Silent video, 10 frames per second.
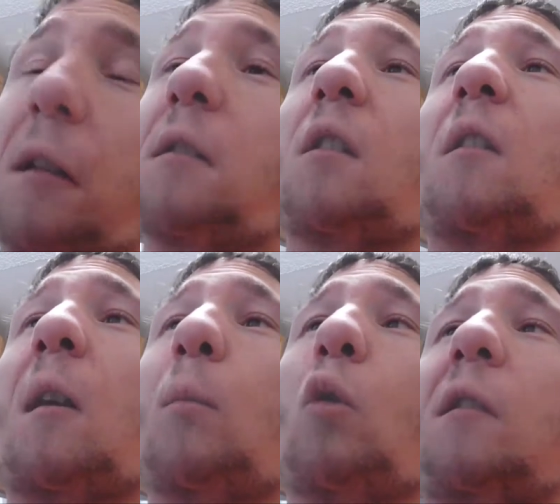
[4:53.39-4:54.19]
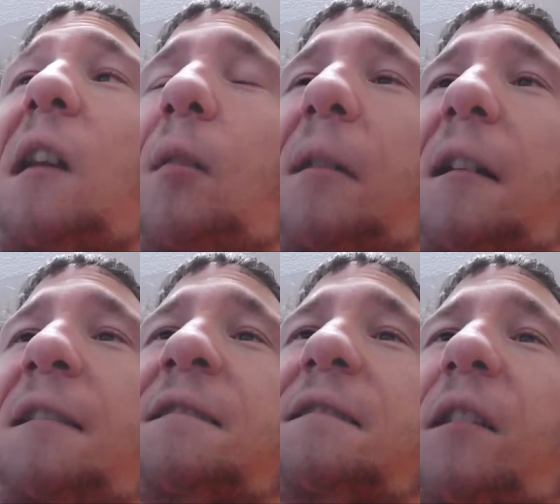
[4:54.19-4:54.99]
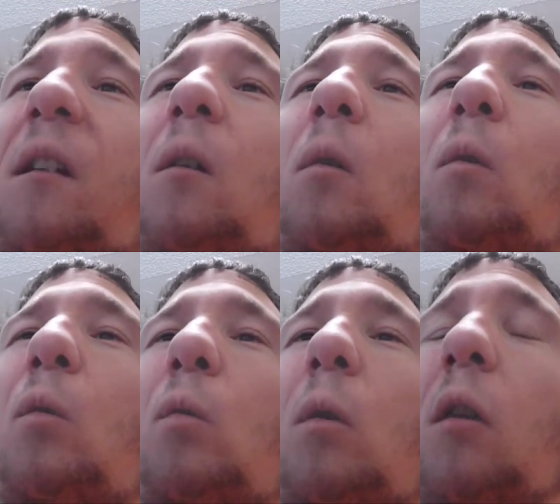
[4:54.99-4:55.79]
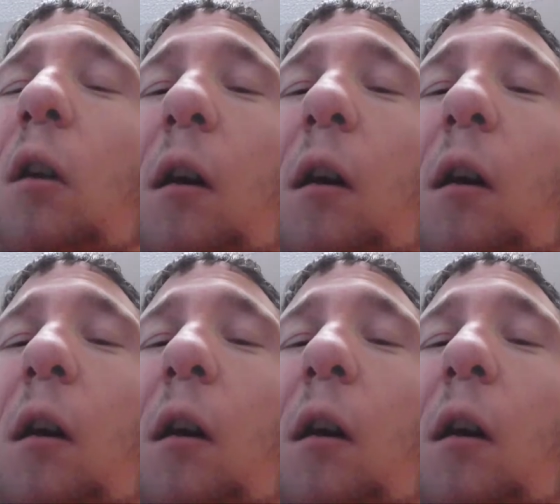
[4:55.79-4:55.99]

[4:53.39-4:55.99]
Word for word: There's a lot more coming, so...